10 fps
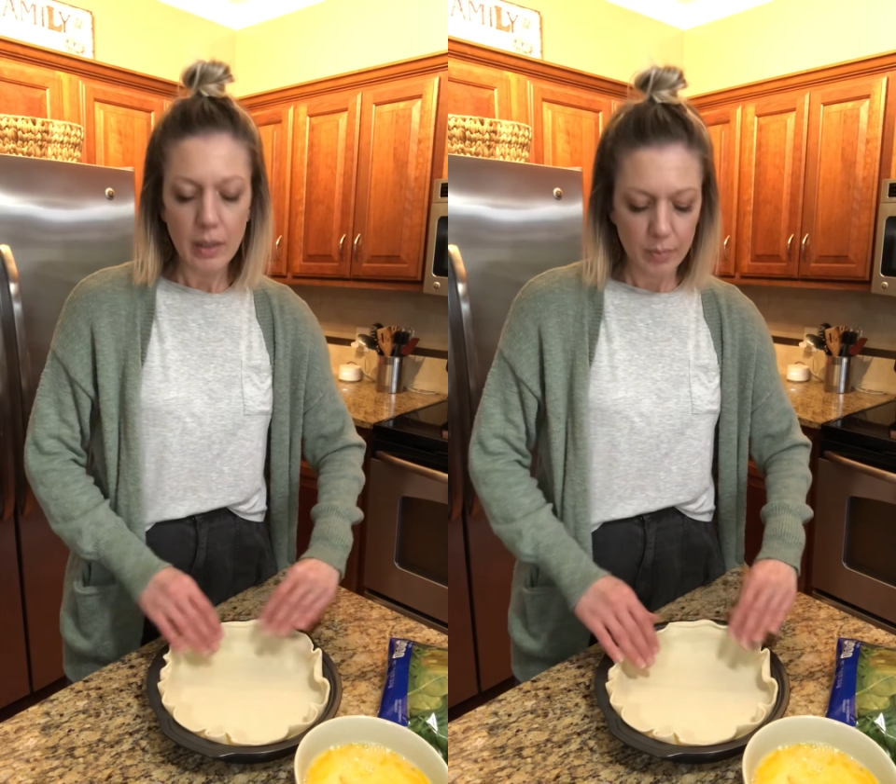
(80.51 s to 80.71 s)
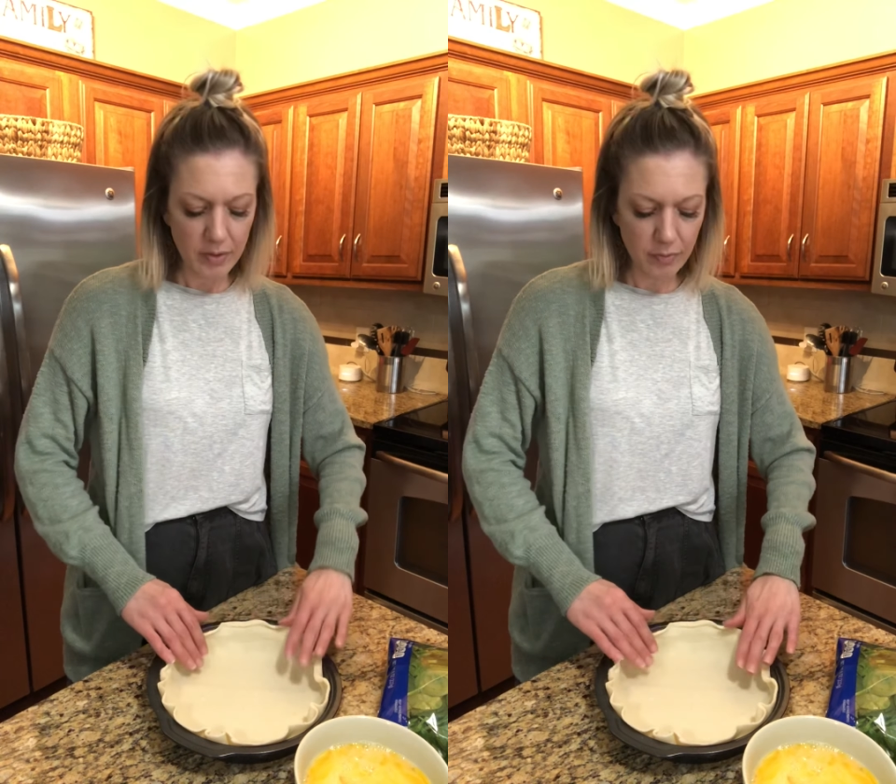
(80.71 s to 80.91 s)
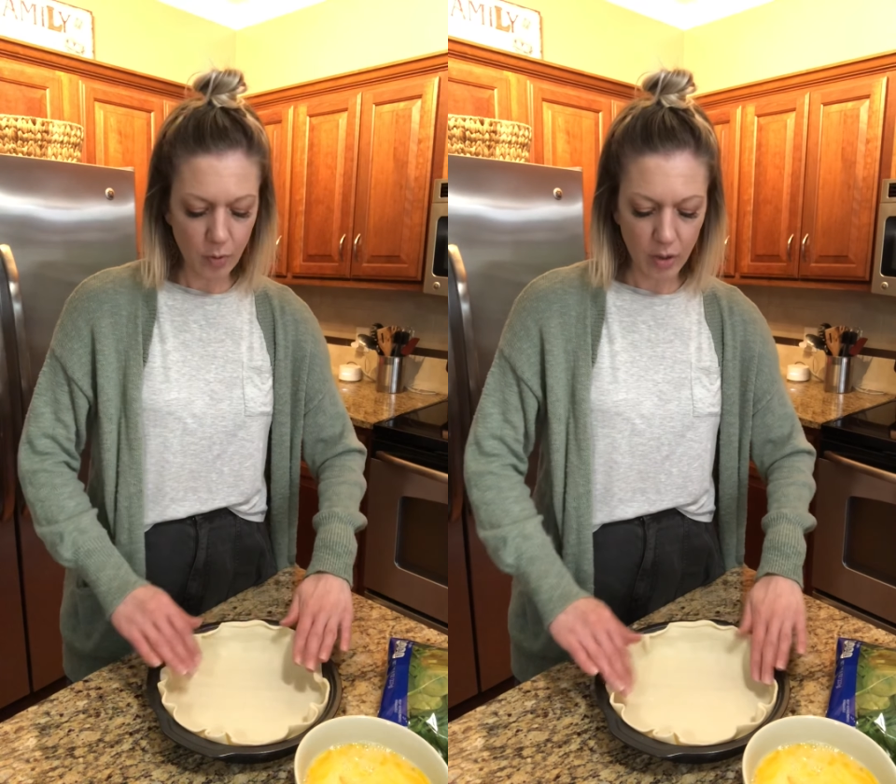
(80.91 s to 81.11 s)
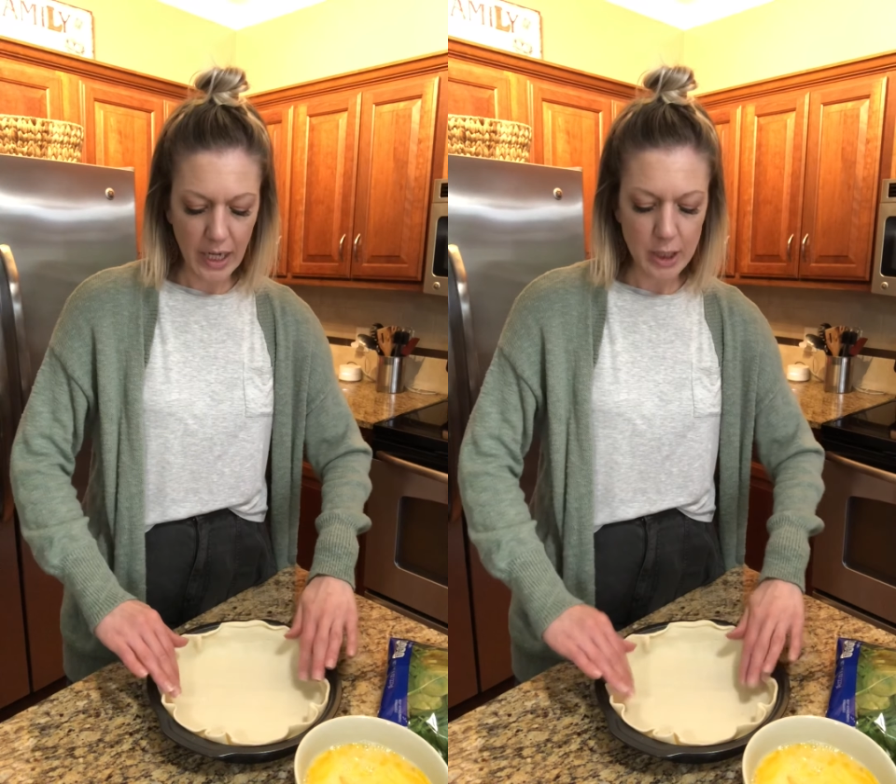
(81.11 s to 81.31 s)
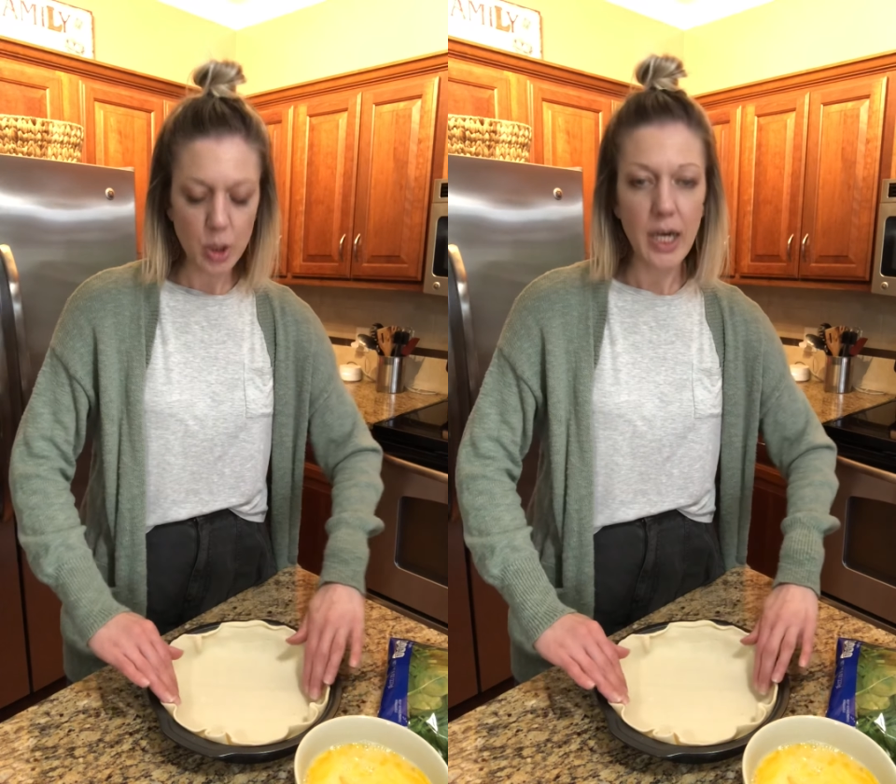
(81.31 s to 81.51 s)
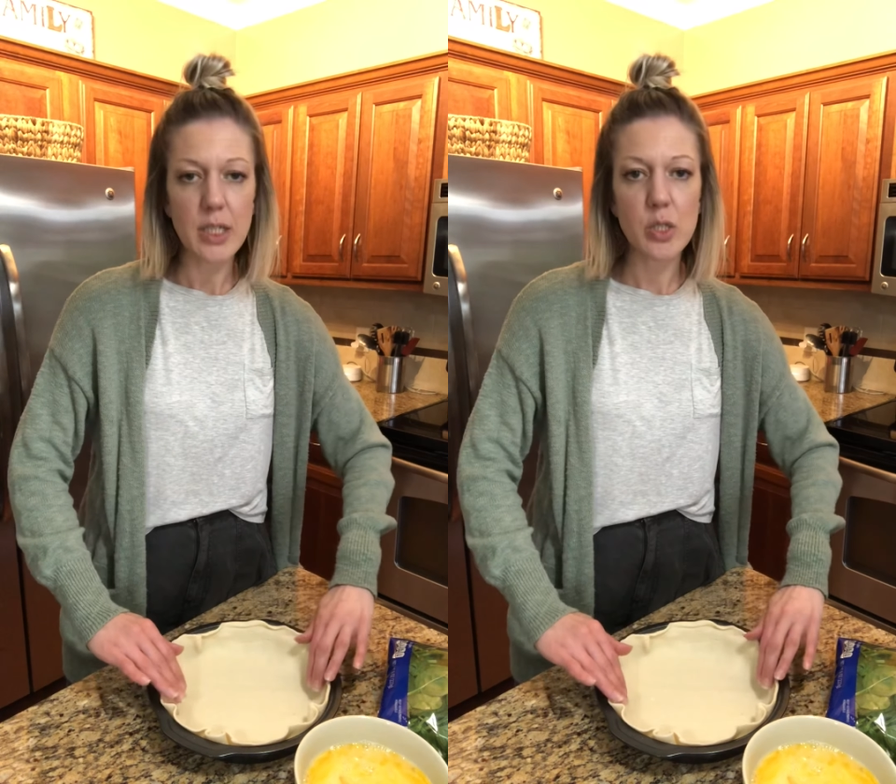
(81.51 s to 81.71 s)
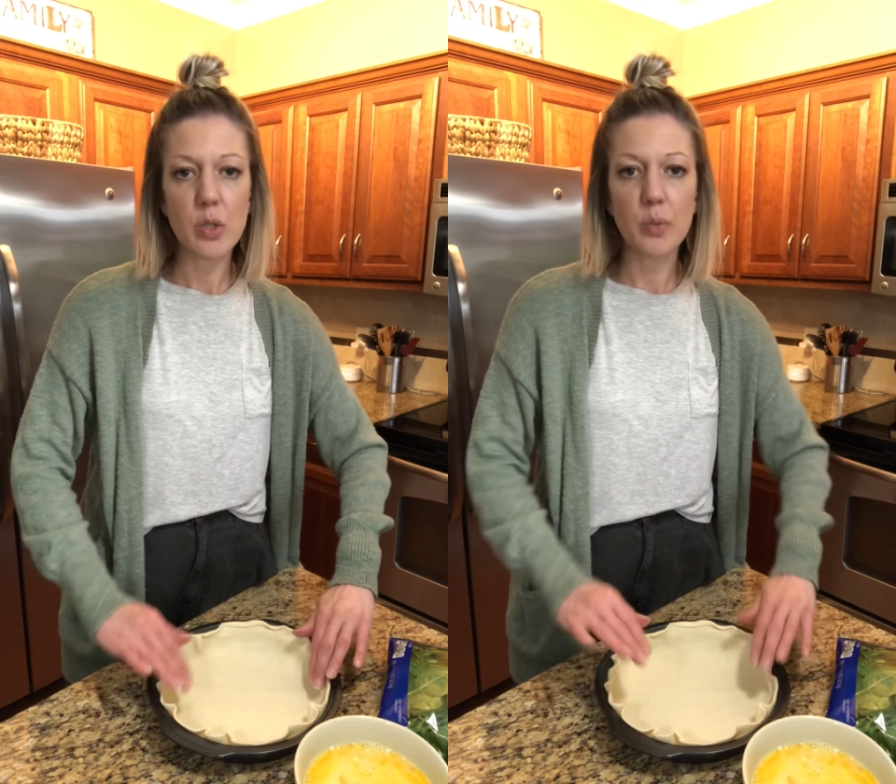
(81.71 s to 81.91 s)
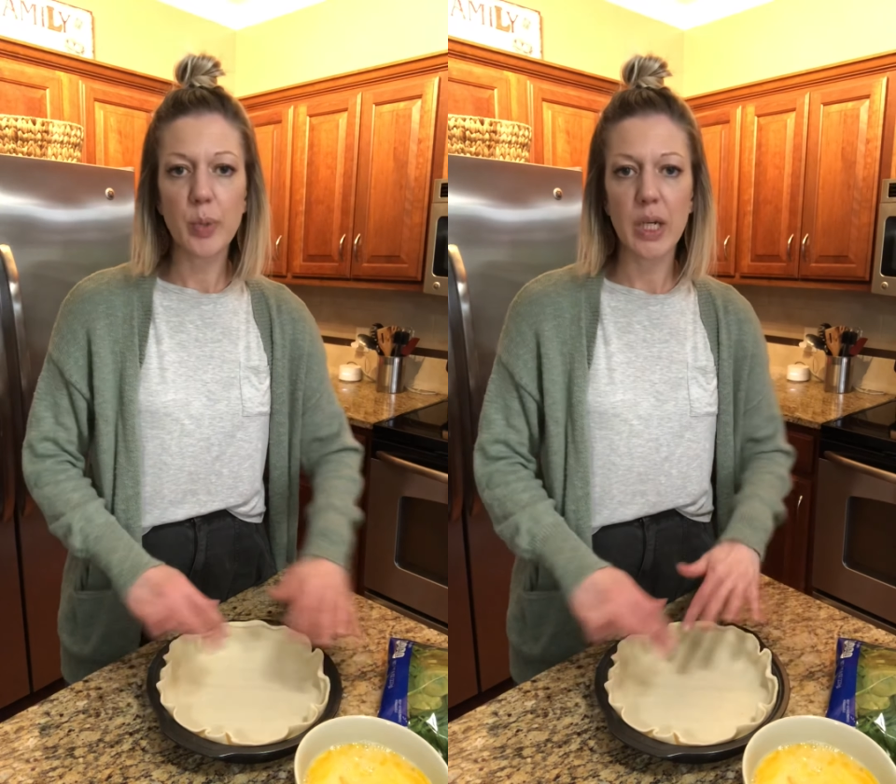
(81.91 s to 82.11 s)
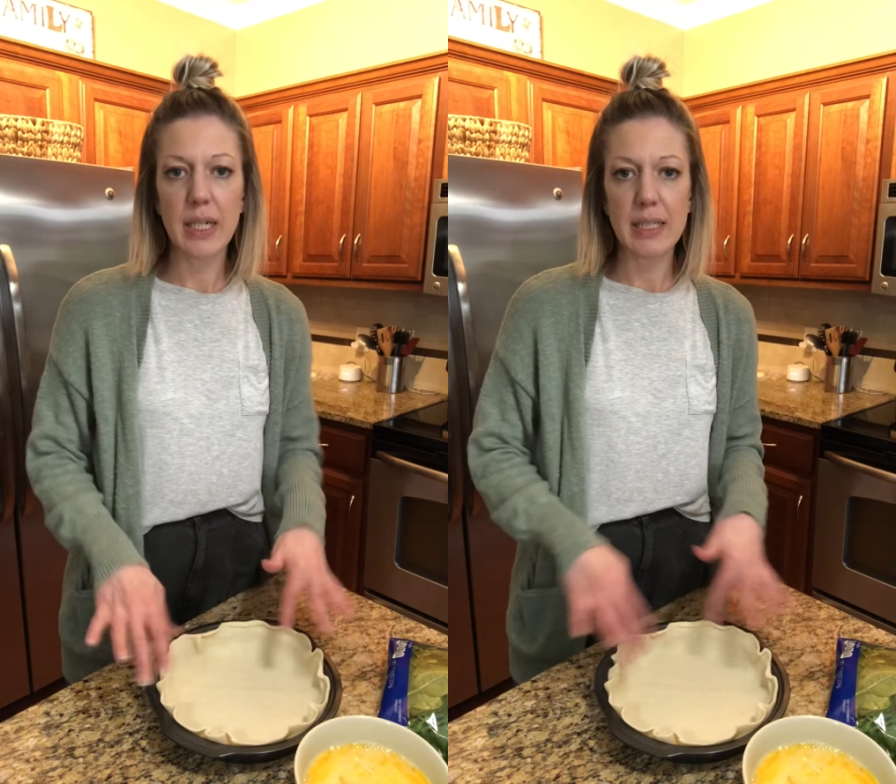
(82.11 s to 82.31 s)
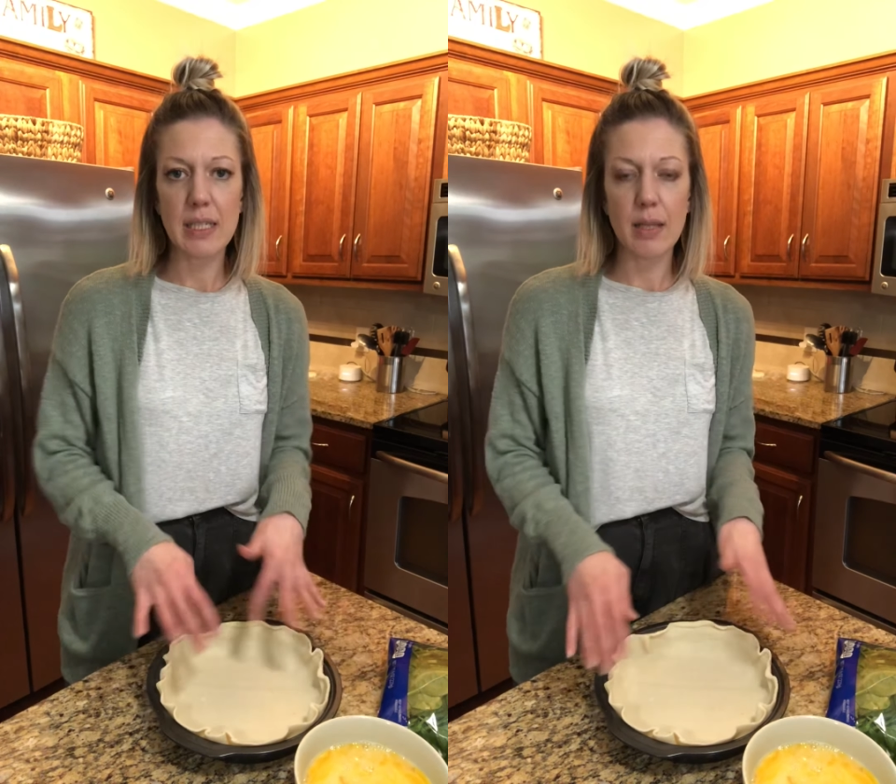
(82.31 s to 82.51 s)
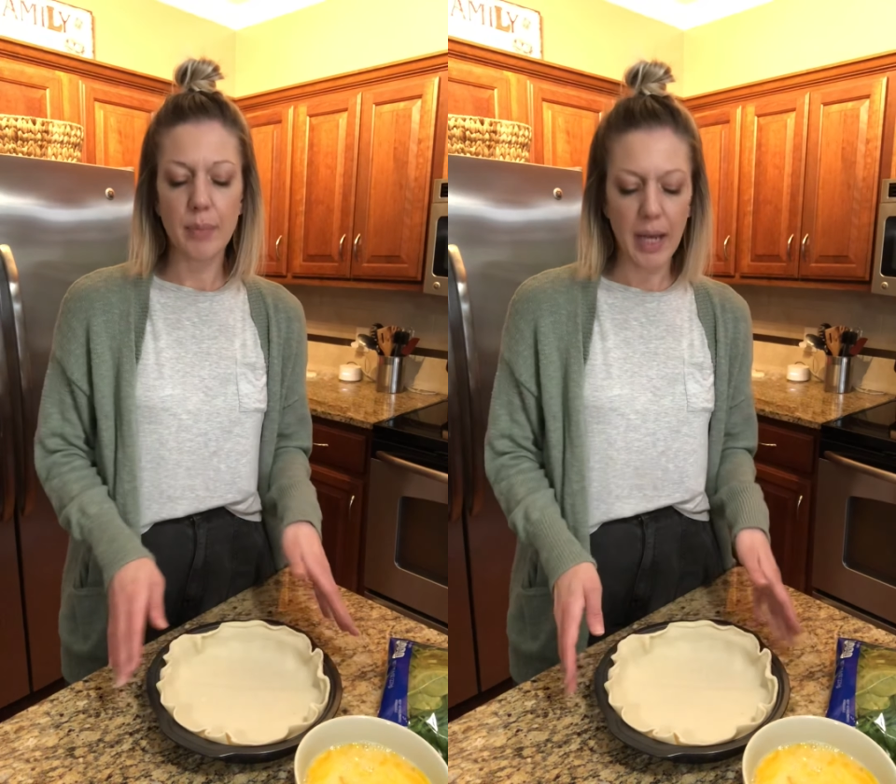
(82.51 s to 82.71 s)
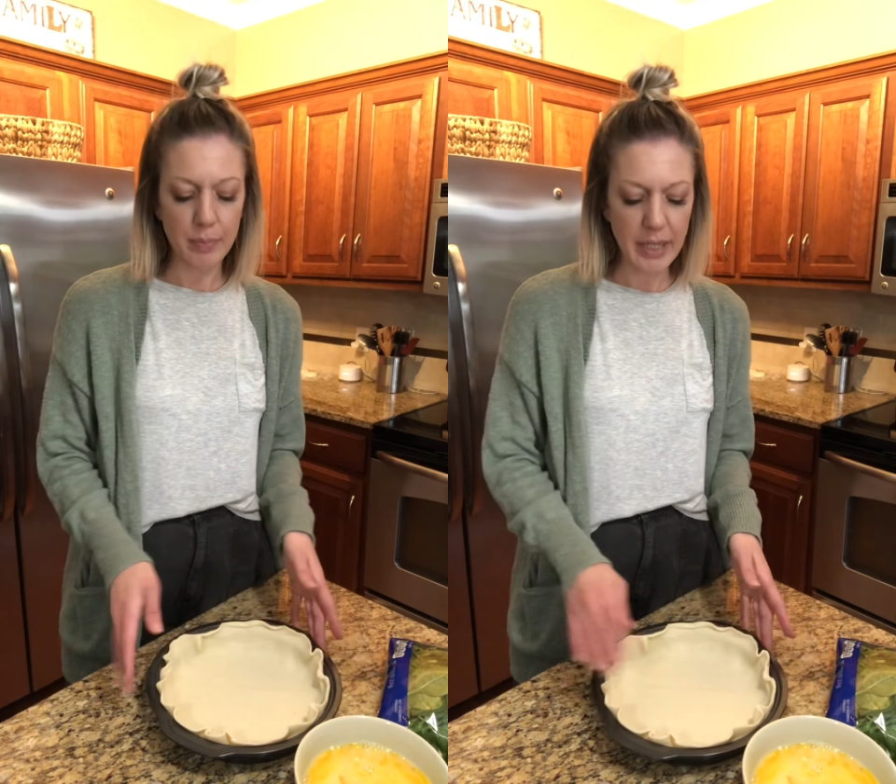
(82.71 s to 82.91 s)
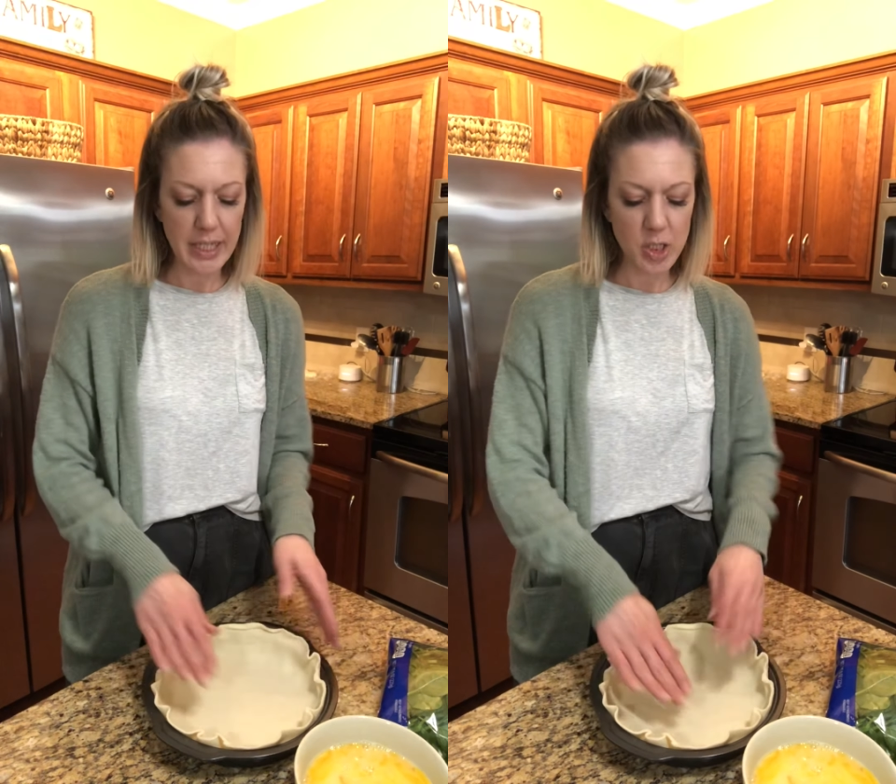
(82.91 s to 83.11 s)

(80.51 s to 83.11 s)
before I try to put it into the pie plate,